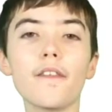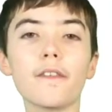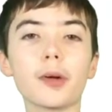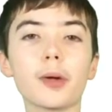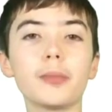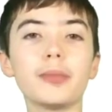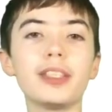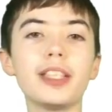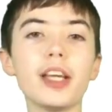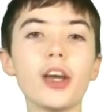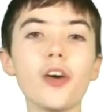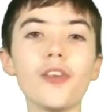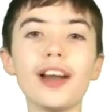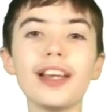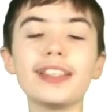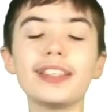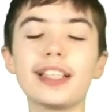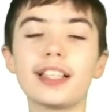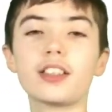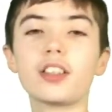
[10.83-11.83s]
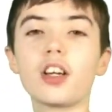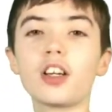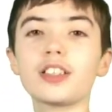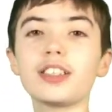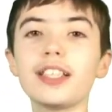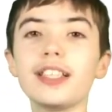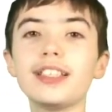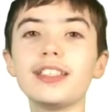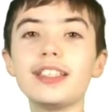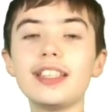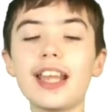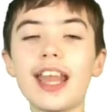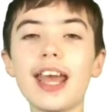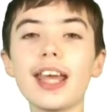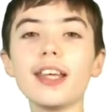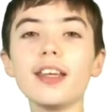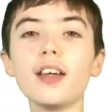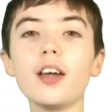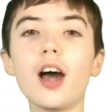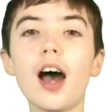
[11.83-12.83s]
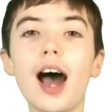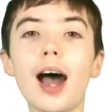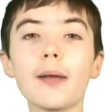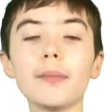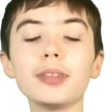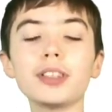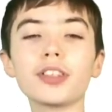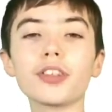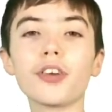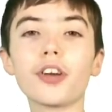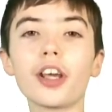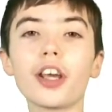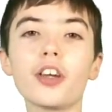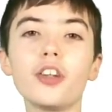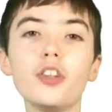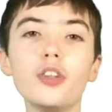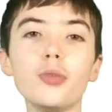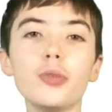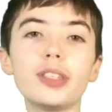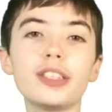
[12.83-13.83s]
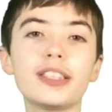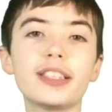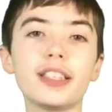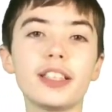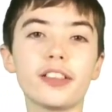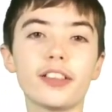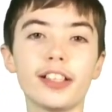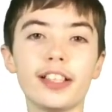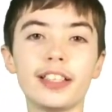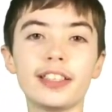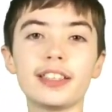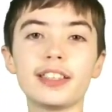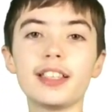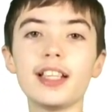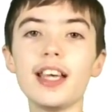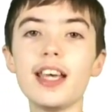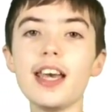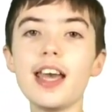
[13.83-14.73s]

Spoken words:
from TOA Tech Talks, and today I'm starting a new series.